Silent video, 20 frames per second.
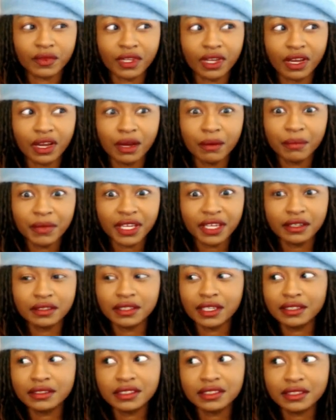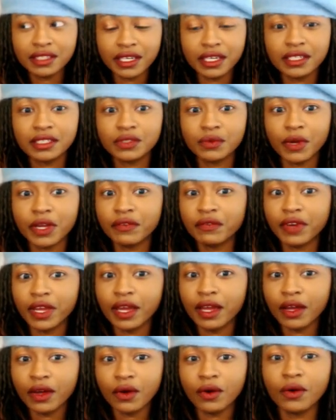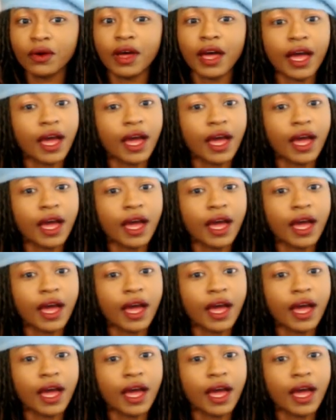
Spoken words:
I mean, that's his ex-wife now.